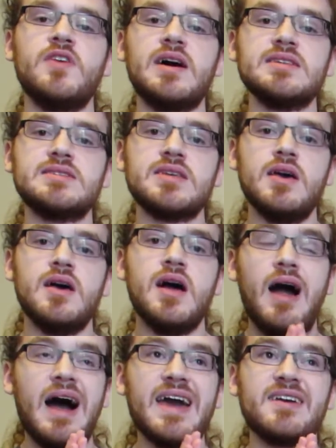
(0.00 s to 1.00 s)
vest,
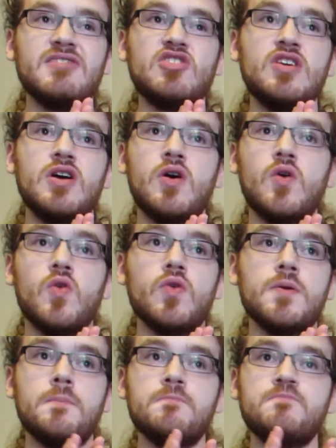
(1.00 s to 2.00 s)
I could go,